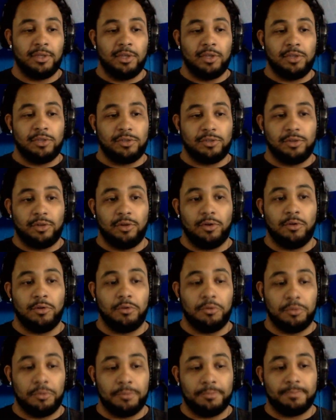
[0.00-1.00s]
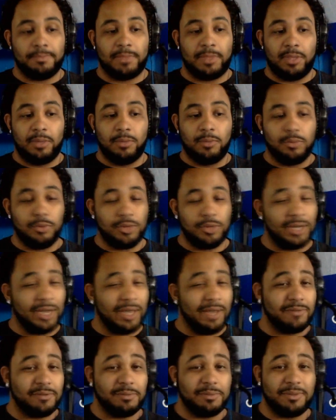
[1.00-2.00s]
So we're gonna
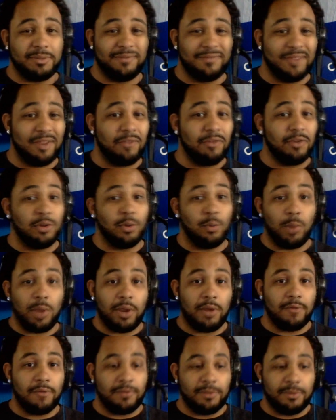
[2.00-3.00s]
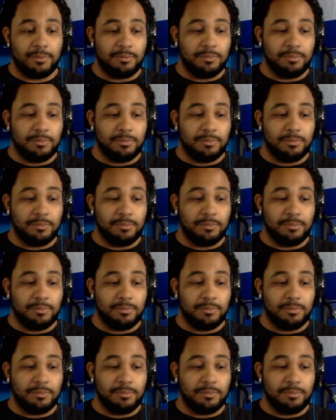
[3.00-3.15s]
have to be very aware of him.